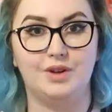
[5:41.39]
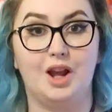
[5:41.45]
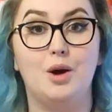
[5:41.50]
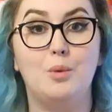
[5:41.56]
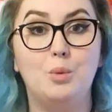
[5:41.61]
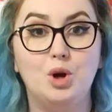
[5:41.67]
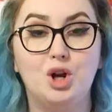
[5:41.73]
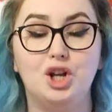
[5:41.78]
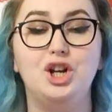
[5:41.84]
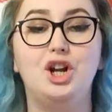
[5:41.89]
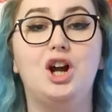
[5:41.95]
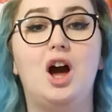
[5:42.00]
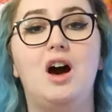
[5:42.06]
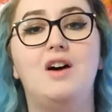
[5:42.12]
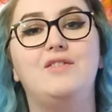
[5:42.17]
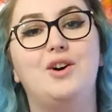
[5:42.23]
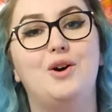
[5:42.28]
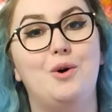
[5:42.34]
And we're going to
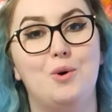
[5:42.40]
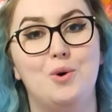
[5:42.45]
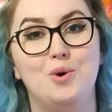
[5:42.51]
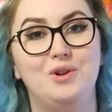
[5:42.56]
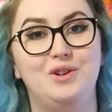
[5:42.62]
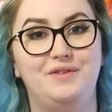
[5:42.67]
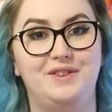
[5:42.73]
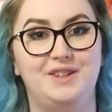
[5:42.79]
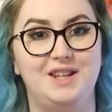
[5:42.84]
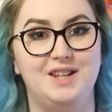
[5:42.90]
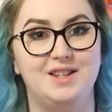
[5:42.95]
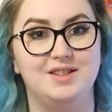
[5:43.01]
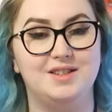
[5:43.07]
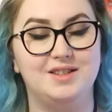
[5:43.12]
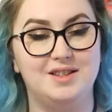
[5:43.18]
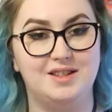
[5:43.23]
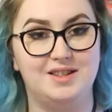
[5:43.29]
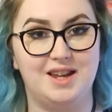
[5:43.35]
cover all of these
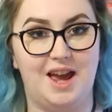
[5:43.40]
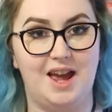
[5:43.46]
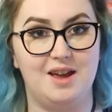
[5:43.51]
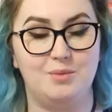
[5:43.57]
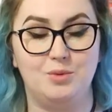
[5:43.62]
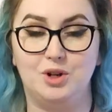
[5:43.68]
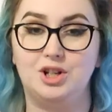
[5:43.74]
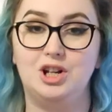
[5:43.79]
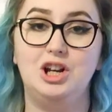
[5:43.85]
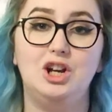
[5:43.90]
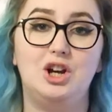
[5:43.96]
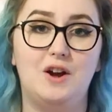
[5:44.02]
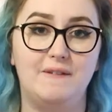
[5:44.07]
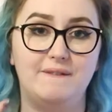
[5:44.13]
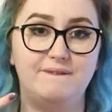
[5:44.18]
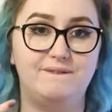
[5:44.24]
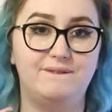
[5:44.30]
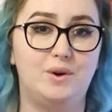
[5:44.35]
today. We're going to look
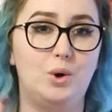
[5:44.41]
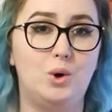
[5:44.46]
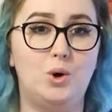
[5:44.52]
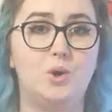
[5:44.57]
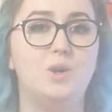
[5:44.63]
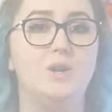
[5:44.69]
at 4